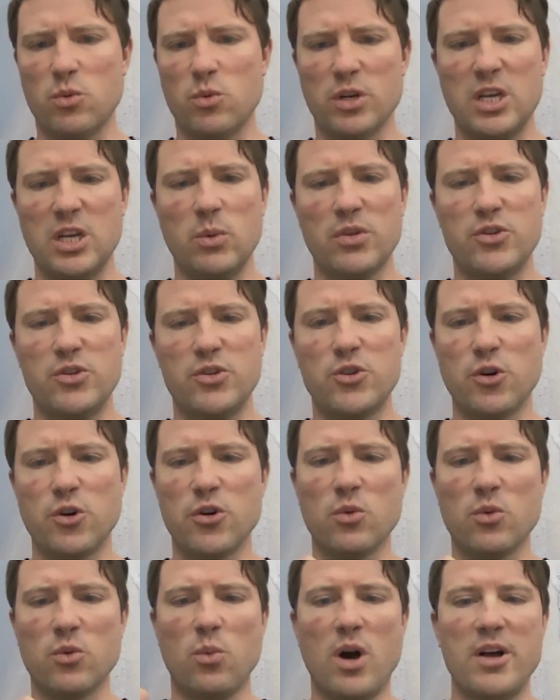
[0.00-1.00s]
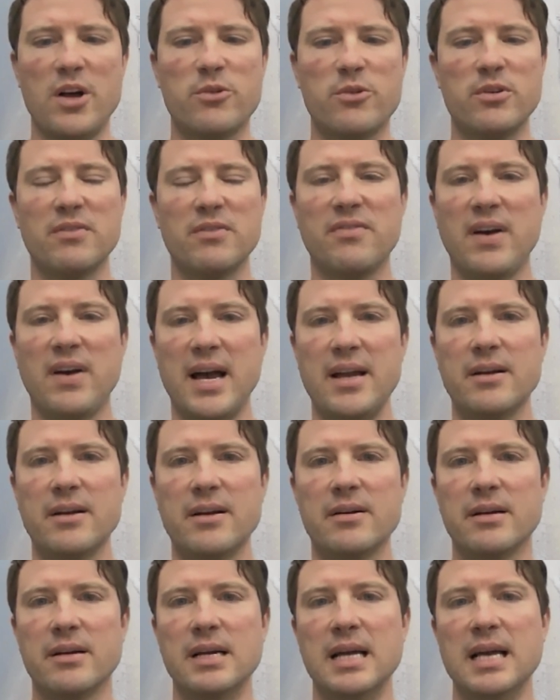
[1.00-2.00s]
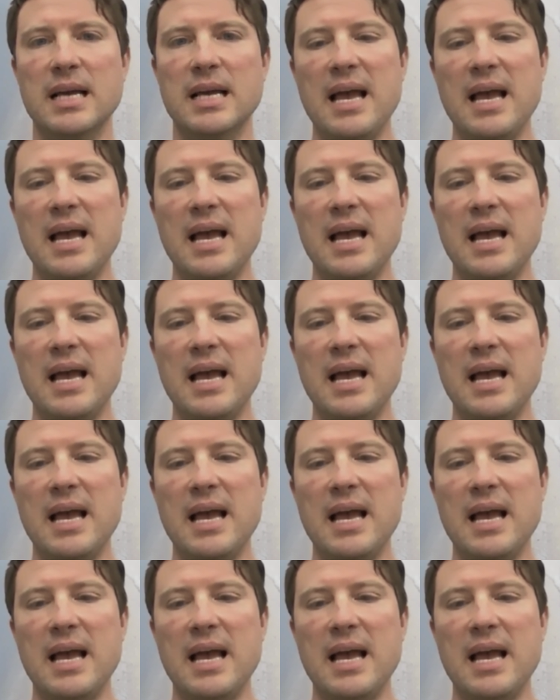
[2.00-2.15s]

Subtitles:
working with dirt, water, and fire,